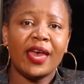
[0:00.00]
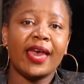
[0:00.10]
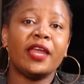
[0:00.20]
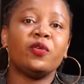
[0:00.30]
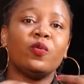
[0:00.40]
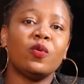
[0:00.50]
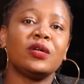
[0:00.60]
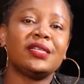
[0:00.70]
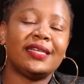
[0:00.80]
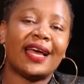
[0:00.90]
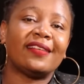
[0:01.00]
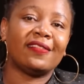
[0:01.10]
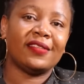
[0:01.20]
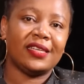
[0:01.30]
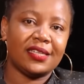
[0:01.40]
and what does
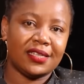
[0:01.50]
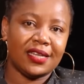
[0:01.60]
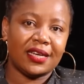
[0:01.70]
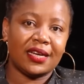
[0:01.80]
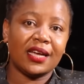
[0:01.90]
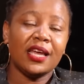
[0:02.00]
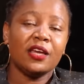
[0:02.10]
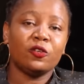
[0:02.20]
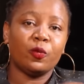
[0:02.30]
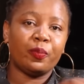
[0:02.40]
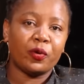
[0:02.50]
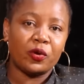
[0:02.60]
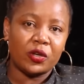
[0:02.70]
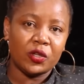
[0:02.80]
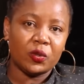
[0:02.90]
it take to
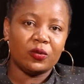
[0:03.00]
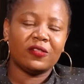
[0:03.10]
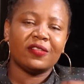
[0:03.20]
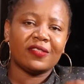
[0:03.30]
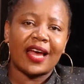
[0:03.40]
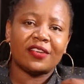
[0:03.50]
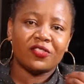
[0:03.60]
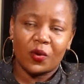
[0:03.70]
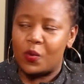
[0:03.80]
produce such